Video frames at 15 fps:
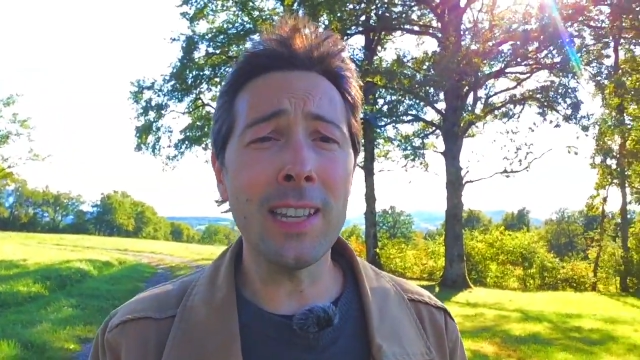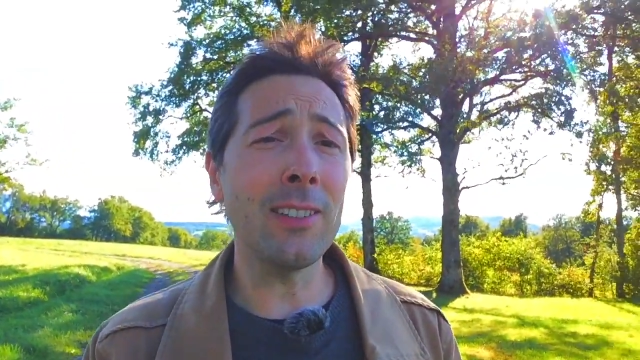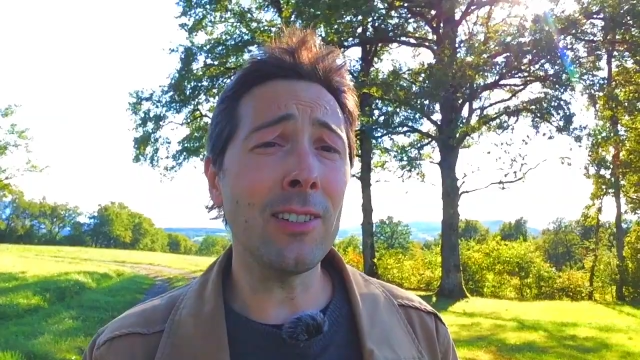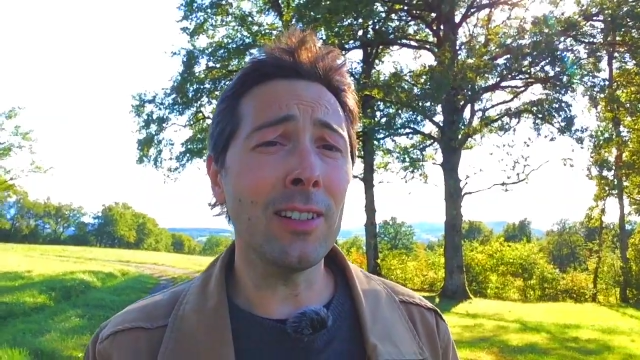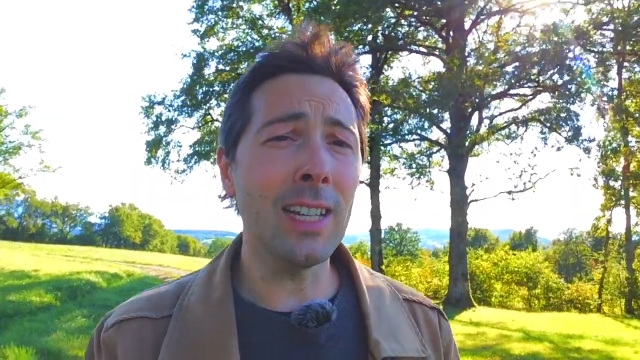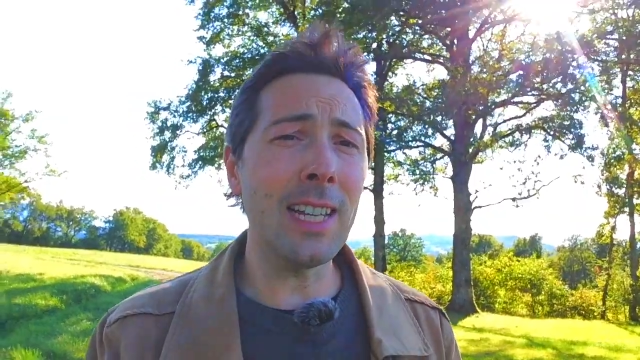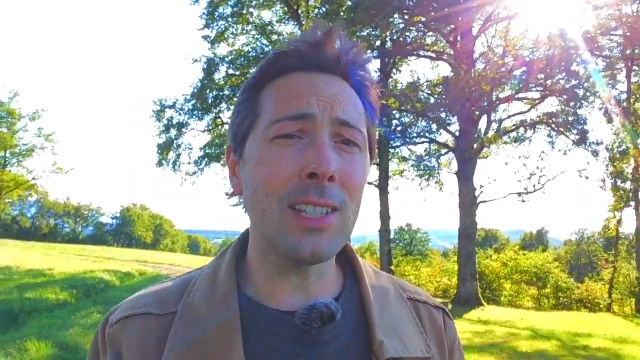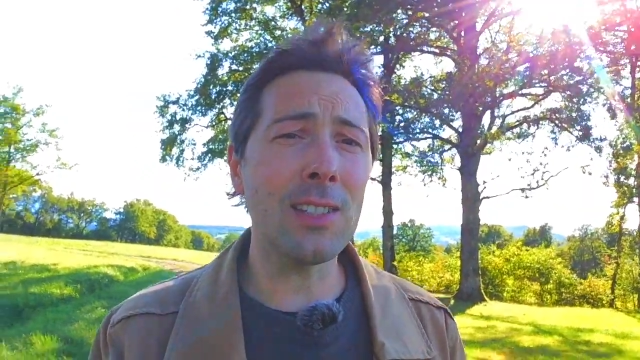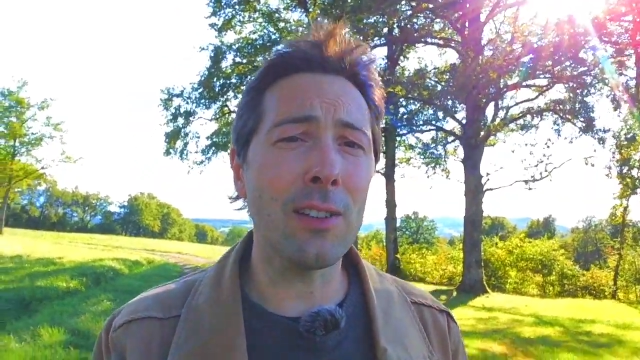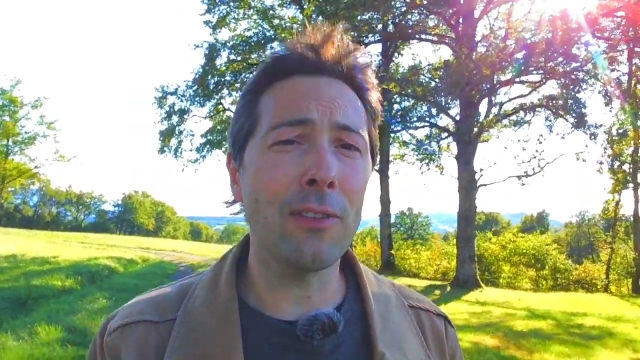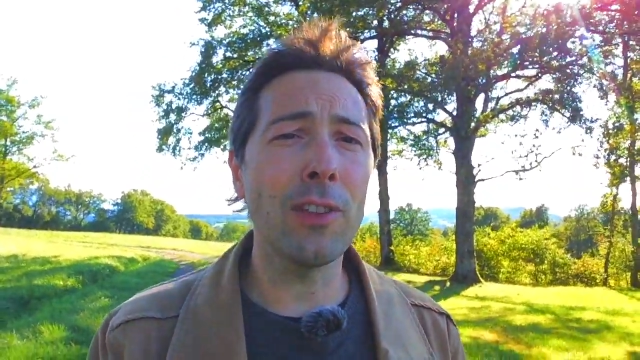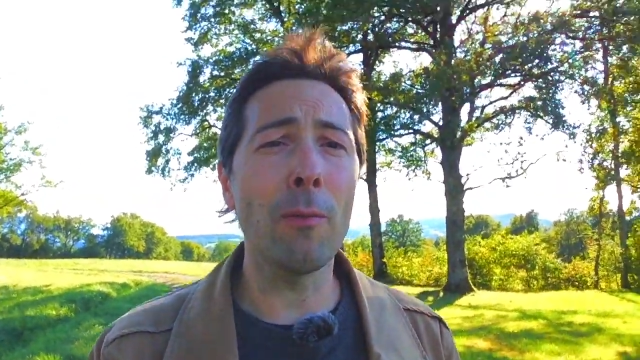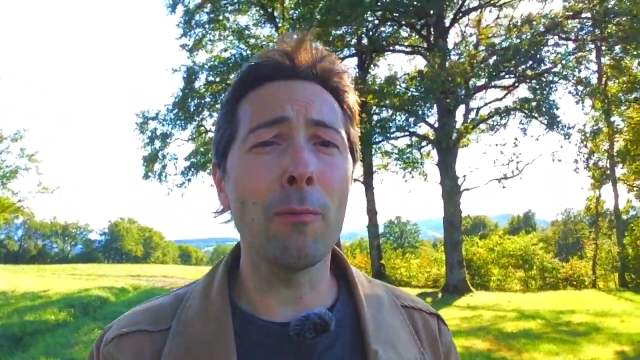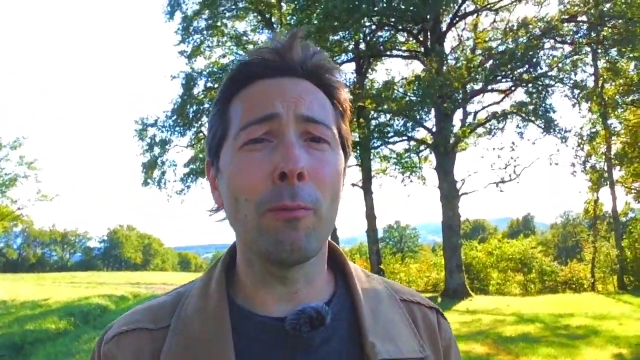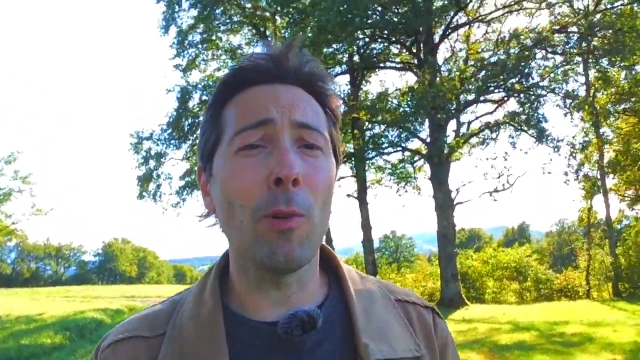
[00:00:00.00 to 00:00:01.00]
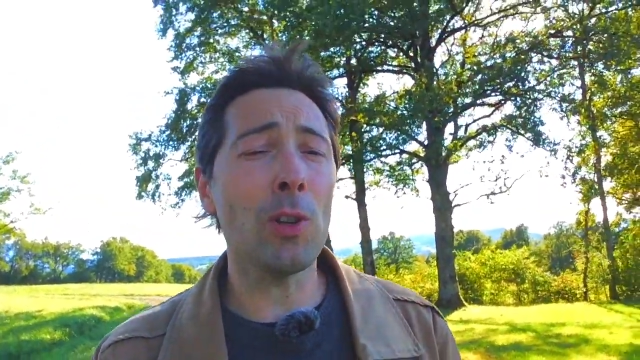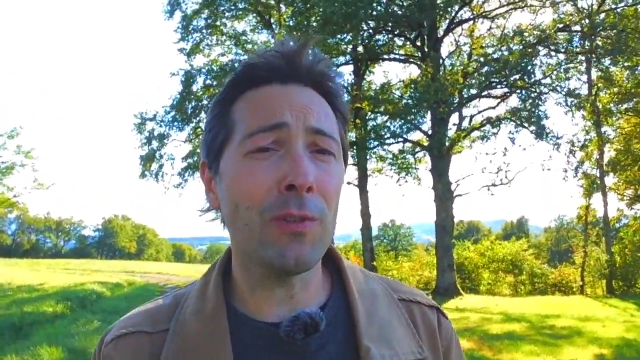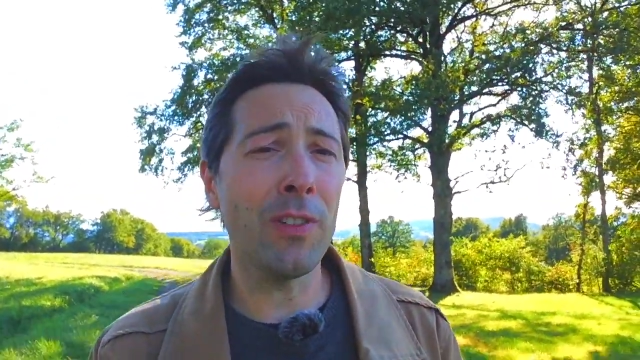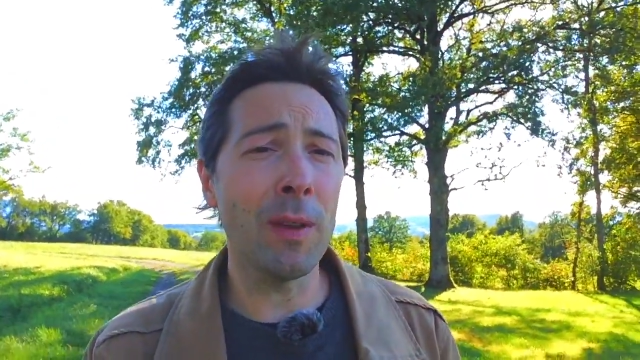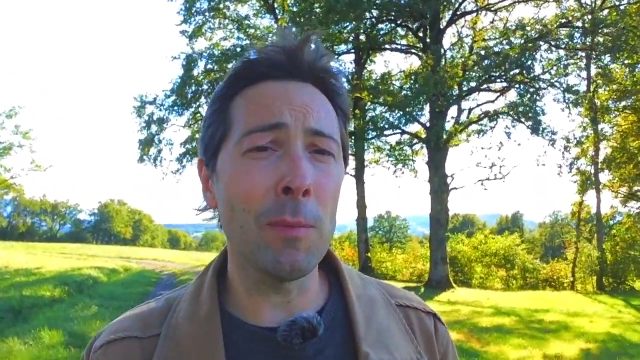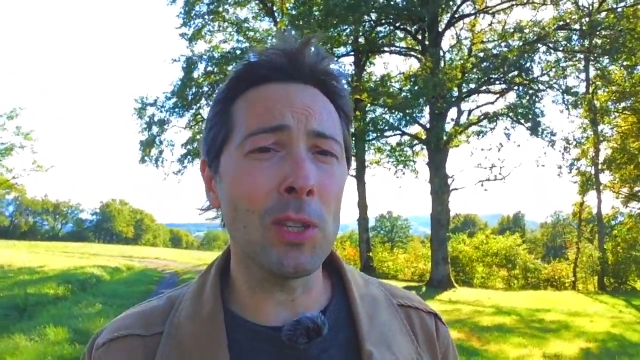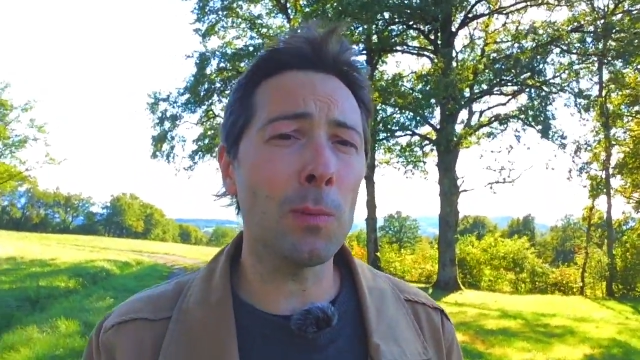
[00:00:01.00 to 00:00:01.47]
little list of the most
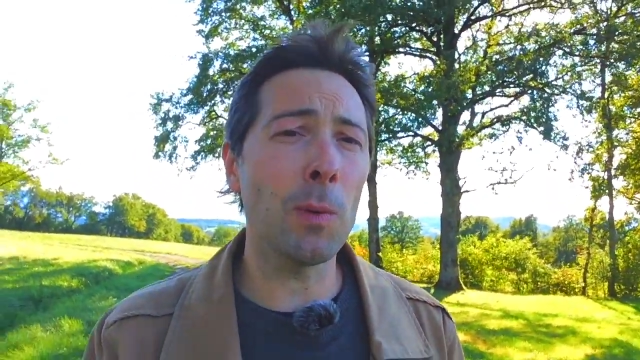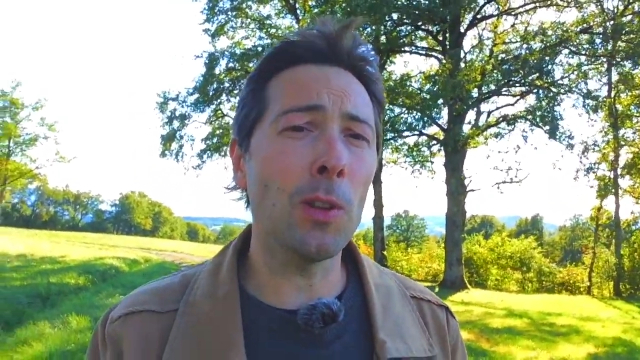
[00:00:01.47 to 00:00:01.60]
famous